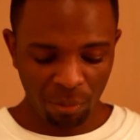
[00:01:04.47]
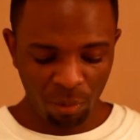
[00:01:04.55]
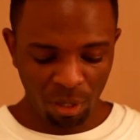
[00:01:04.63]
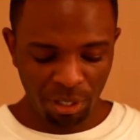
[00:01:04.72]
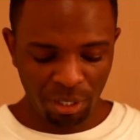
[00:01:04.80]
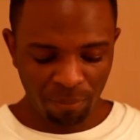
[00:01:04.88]

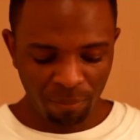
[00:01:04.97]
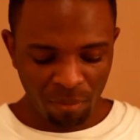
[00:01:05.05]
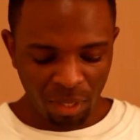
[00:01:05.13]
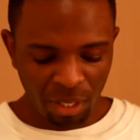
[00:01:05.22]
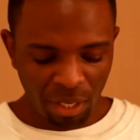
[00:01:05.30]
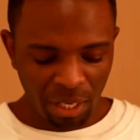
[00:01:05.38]
was
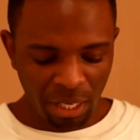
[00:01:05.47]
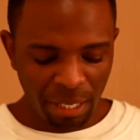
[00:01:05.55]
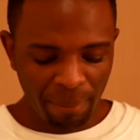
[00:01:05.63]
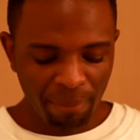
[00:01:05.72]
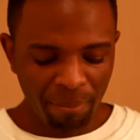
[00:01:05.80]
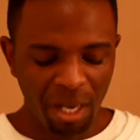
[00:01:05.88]

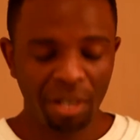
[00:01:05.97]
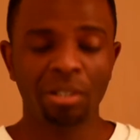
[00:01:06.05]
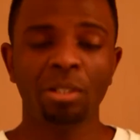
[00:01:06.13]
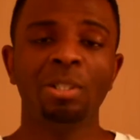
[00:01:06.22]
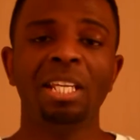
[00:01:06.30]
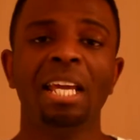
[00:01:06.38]
I
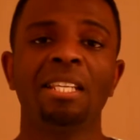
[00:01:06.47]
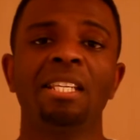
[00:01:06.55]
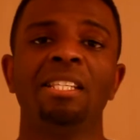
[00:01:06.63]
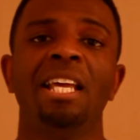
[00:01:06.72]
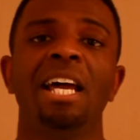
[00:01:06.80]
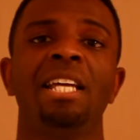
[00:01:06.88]
could only
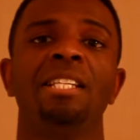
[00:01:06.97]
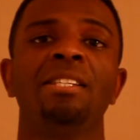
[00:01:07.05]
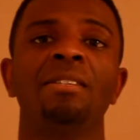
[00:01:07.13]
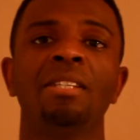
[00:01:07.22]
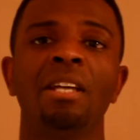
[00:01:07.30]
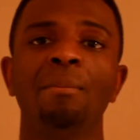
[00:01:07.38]

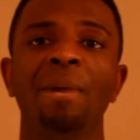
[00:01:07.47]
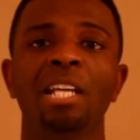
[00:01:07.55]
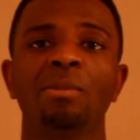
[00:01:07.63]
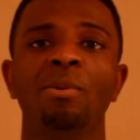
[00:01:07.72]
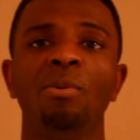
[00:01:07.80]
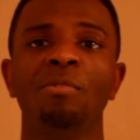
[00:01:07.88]
exercise a
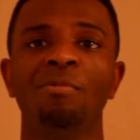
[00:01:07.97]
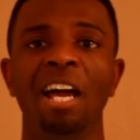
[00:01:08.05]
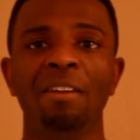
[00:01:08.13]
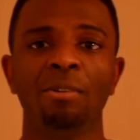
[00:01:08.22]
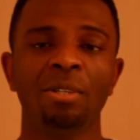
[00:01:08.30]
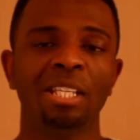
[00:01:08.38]
maximum of
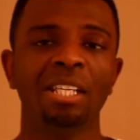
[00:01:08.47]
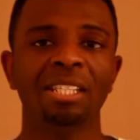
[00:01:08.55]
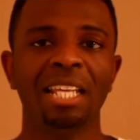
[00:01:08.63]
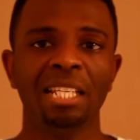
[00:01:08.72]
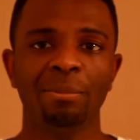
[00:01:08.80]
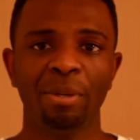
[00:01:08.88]
5 or 6
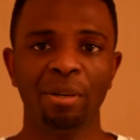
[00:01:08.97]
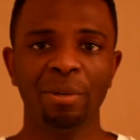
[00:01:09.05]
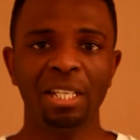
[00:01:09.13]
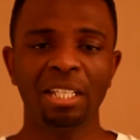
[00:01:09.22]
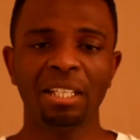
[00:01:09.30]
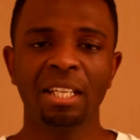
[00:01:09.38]
days per
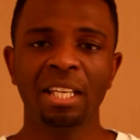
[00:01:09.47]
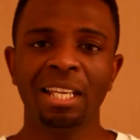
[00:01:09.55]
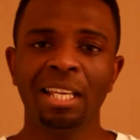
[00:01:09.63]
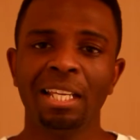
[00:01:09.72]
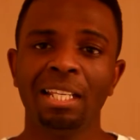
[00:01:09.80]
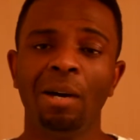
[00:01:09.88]
week.
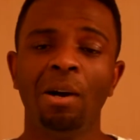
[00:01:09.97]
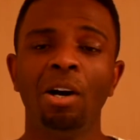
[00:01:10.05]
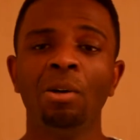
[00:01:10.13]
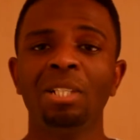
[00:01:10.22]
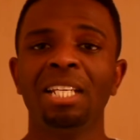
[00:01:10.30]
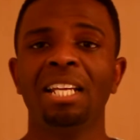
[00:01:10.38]
Now I
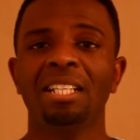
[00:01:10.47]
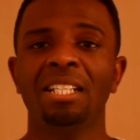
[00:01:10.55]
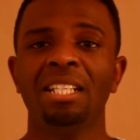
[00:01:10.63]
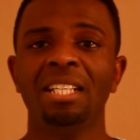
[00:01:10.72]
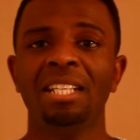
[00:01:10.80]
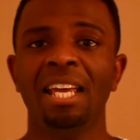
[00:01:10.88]
only
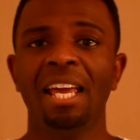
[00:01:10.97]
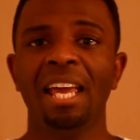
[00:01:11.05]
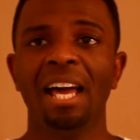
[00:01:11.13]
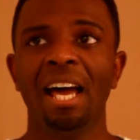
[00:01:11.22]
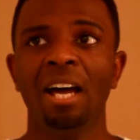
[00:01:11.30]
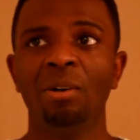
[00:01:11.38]

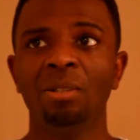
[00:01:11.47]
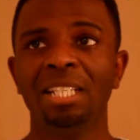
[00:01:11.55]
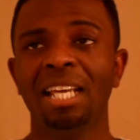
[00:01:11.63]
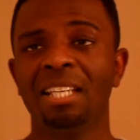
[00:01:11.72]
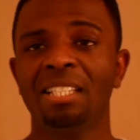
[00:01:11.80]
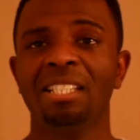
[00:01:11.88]

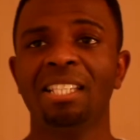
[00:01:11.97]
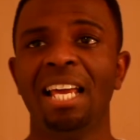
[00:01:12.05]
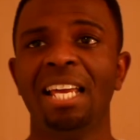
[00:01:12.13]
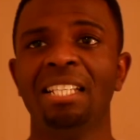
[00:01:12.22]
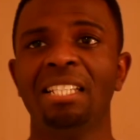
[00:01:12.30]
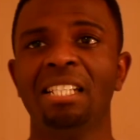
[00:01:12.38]

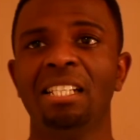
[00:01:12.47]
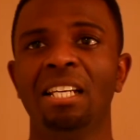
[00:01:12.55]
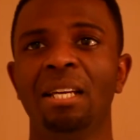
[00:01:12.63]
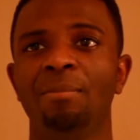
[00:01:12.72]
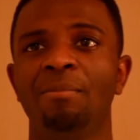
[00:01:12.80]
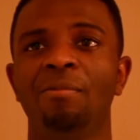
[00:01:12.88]
exercised
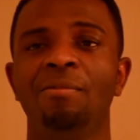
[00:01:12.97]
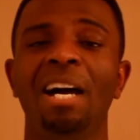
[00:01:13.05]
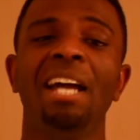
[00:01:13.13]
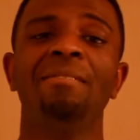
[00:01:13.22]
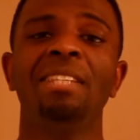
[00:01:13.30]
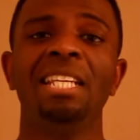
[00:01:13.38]

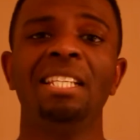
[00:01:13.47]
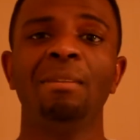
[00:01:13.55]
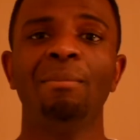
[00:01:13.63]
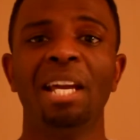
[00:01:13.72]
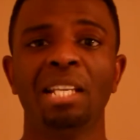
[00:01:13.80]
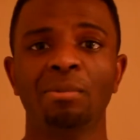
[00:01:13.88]
5 days
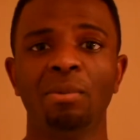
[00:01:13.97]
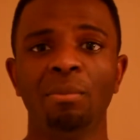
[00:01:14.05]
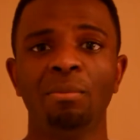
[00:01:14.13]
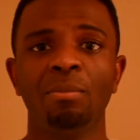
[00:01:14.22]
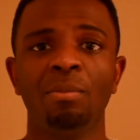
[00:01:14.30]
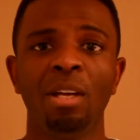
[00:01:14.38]
a
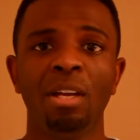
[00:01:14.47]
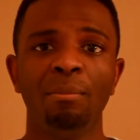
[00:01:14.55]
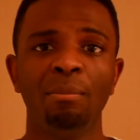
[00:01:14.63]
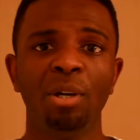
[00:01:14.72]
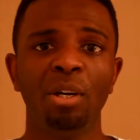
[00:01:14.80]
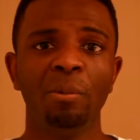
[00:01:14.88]
maximum
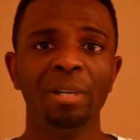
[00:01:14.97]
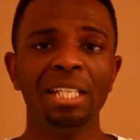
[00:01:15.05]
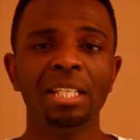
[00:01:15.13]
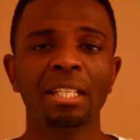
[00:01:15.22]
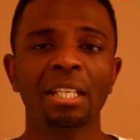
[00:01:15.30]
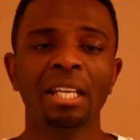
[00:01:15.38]
per
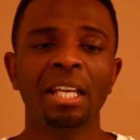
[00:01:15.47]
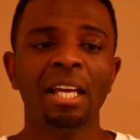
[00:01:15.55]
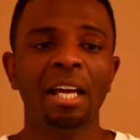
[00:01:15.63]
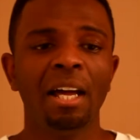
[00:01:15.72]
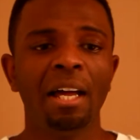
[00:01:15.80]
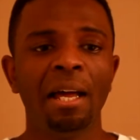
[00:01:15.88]
week.
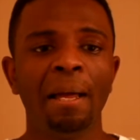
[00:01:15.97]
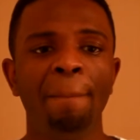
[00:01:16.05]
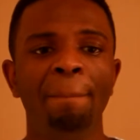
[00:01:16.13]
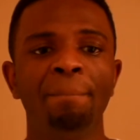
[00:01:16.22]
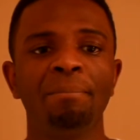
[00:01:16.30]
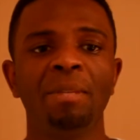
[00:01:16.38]

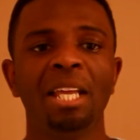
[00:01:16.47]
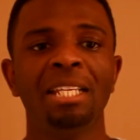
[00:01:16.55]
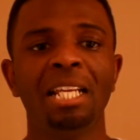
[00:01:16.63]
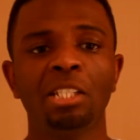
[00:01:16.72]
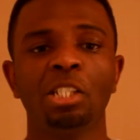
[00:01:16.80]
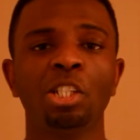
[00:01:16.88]
And
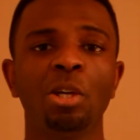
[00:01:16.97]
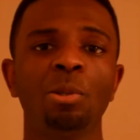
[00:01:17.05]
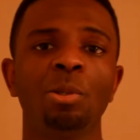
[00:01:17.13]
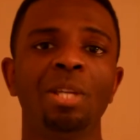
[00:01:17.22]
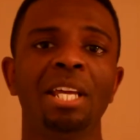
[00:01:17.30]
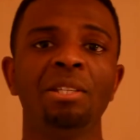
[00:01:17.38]
that just
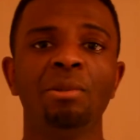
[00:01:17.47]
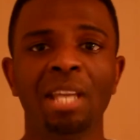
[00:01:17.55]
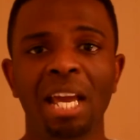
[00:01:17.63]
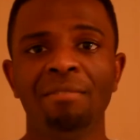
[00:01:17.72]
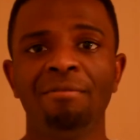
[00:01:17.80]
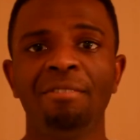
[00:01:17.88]
shows you that you
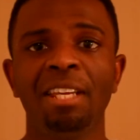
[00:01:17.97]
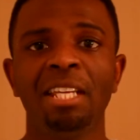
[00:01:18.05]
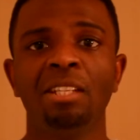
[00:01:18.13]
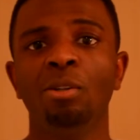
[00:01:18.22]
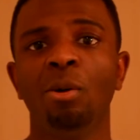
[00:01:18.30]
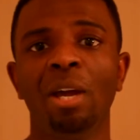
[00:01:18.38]
can fit
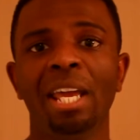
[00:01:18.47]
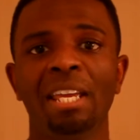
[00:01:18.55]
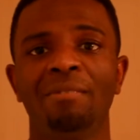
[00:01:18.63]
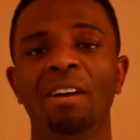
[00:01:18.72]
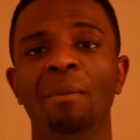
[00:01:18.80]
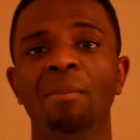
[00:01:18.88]
in
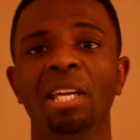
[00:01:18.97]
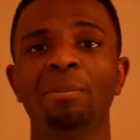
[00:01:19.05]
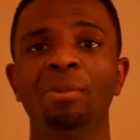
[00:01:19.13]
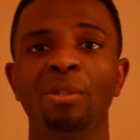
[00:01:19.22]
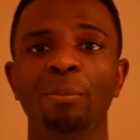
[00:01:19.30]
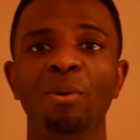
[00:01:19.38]
if I'm
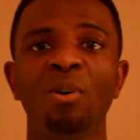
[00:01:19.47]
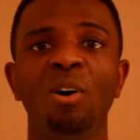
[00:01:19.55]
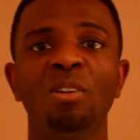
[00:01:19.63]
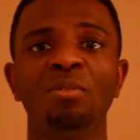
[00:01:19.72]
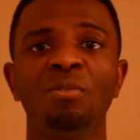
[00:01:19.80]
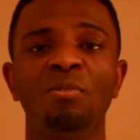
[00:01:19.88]
able to put
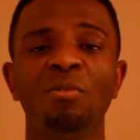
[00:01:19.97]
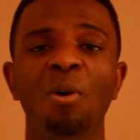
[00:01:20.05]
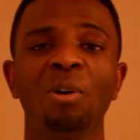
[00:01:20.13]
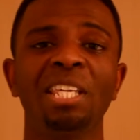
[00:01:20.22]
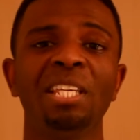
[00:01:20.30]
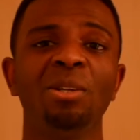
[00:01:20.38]
on
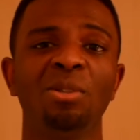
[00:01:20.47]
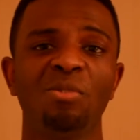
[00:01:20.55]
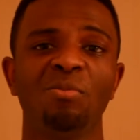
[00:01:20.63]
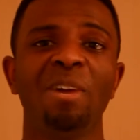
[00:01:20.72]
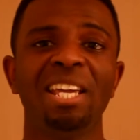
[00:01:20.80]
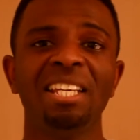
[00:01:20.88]
4 kilos
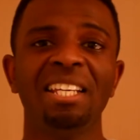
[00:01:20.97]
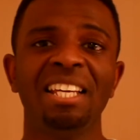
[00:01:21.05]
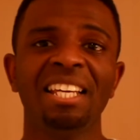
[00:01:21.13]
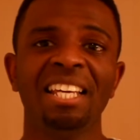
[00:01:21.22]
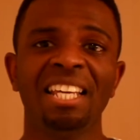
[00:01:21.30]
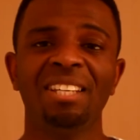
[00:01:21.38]
of weight
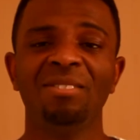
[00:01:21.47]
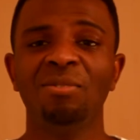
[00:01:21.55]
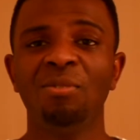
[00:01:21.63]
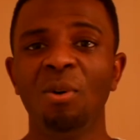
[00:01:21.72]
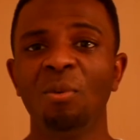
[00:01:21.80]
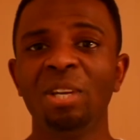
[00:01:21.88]
in
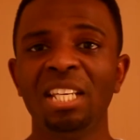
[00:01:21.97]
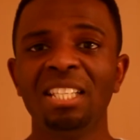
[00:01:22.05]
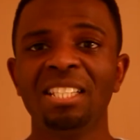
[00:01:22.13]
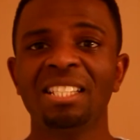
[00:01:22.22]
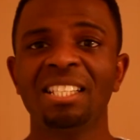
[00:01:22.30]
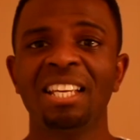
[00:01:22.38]
4
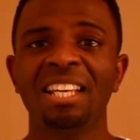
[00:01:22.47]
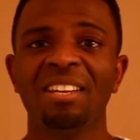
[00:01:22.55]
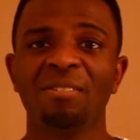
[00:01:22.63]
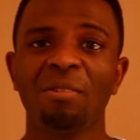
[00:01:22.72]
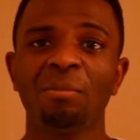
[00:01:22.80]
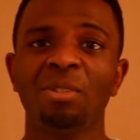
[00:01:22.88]
weeks
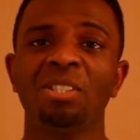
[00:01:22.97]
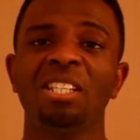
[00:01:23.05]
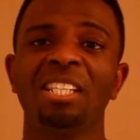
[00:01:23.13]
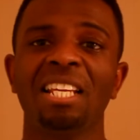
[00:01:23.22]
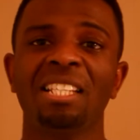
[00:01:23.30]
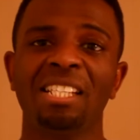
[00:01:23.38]
from
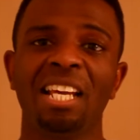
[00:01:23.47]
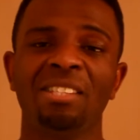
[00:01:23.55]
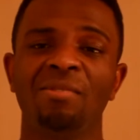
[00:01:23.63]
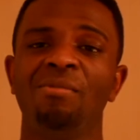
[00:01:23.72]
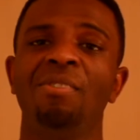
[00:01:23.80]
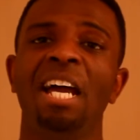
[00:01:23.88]
just
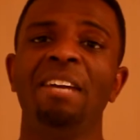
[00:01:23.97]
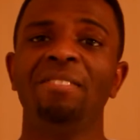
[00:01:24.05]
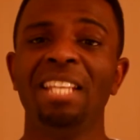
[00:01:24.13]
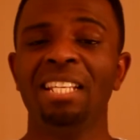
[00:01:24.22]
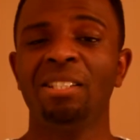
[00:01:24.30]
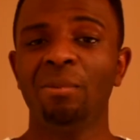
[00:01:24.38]
exercising 5
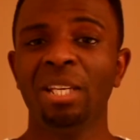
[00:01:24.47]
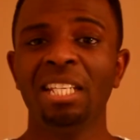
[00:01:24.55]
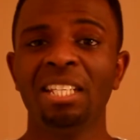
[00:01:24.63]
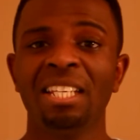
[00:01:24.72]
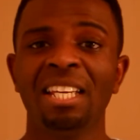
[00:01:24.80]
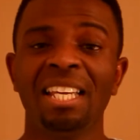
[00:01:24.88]
days a
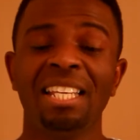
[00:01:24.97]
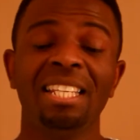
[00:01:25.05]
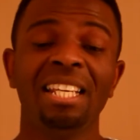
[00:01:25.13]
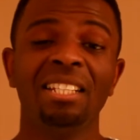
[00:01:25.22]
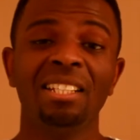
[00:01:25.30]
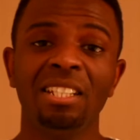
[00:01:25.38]
week,
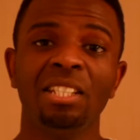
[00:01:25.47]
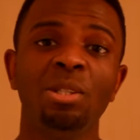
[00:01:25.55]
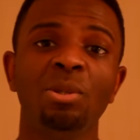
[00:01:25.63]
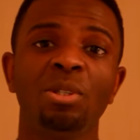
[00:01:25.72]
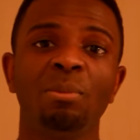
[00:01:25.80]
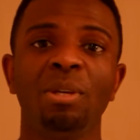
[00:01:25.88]
then
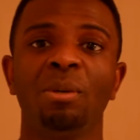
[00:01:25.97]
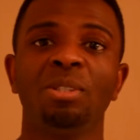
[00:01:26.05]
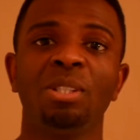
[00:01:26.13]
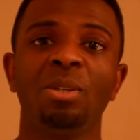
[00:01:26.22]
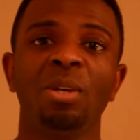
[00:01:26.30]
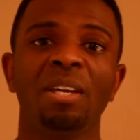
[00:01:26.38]
you should be able
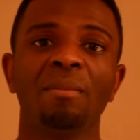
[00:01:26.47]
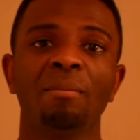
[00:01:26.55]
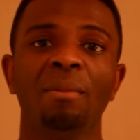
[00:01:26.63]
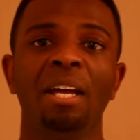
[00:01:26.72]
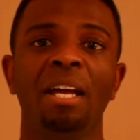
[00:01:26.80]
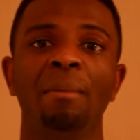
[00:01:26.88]
to do
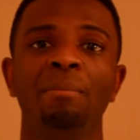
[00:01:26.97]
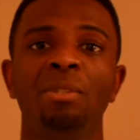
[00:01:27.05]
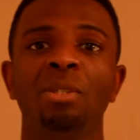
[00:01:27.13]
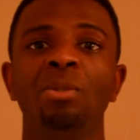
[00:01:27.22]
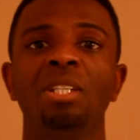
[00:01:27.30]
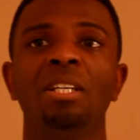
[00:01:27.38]
it,
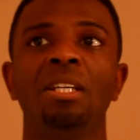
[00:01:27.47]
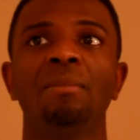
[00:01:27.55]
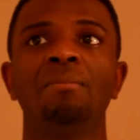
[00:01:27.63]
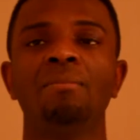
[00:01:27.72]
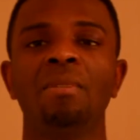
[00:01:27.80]
do the